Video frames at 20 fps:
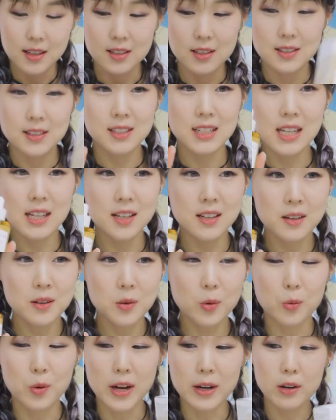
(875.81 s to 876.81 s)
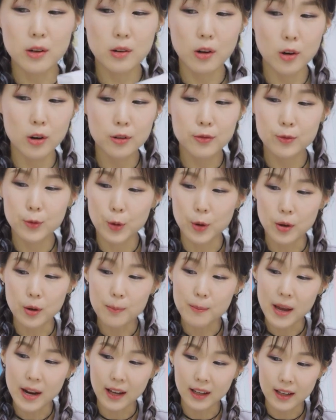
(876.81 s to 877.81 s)
Skin 1004
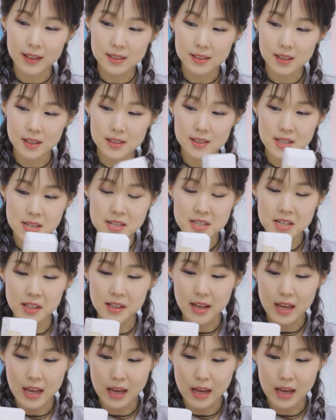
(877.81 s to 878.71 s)
Madagascar Centella